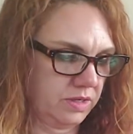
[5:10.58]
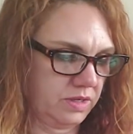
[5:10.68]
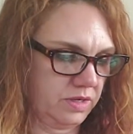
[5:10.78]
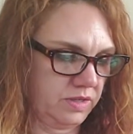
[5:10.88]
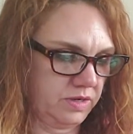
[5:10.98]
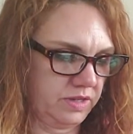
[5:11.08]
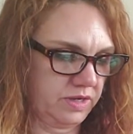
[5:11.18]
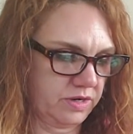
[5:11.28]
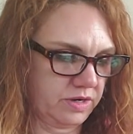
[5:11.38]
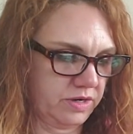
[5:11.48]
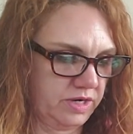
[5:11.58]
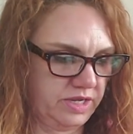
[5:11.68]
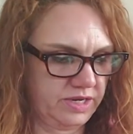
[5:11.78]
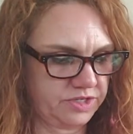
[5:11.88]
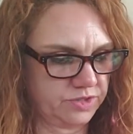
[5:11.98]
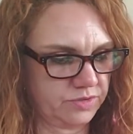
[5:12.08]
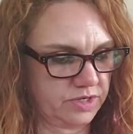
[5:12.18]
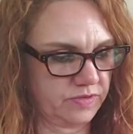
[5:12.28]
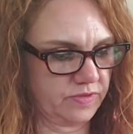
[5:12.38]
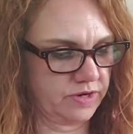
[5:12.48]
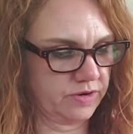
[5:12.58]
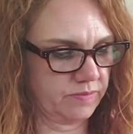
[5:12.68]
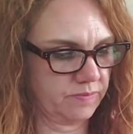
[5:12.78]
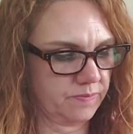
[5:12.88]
Yeah, they're like hard to get to down there.